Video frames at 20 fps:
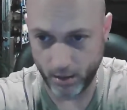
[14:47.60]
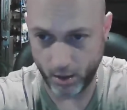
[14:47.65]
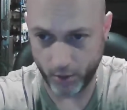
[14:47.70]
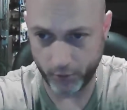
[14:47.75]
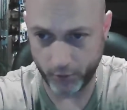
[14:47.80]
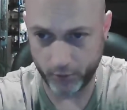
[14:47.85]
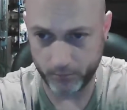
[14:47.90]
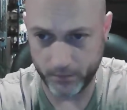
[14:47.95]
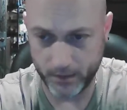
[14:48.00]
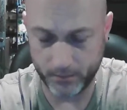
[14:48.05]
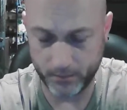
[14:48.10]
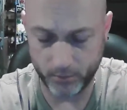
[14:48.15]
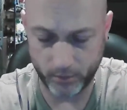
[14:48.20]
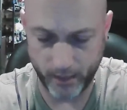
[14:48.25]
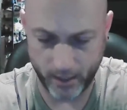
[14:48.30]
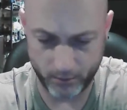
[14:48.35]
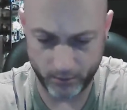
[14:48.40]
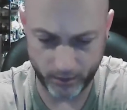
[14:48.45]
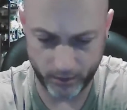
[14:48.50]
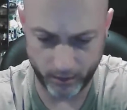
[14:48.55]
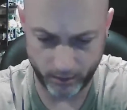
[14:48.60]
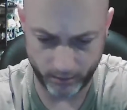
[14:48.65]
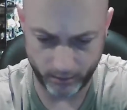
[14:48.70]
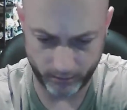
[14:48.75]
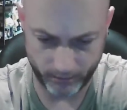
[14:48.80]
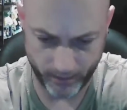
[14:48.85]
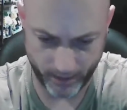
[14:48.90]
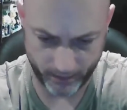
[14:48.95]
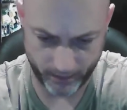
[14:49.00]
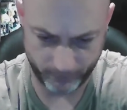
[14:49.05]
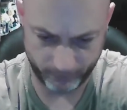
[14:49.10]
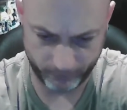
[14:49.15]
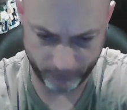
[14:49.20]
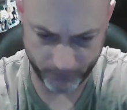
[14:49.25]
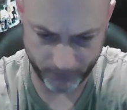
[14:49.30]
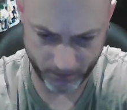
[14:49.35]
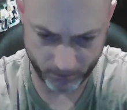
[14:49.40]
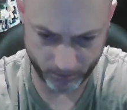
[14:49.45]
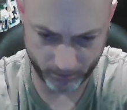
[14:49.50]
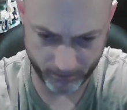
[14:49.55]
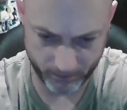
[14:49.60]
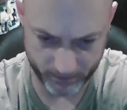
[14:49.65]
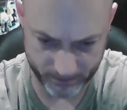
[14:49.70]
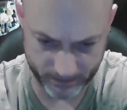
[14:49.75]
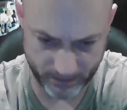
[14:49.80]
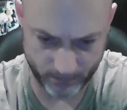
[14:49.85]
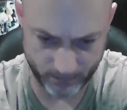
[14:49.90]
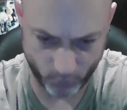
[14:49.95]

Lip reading: other people out there that feel the same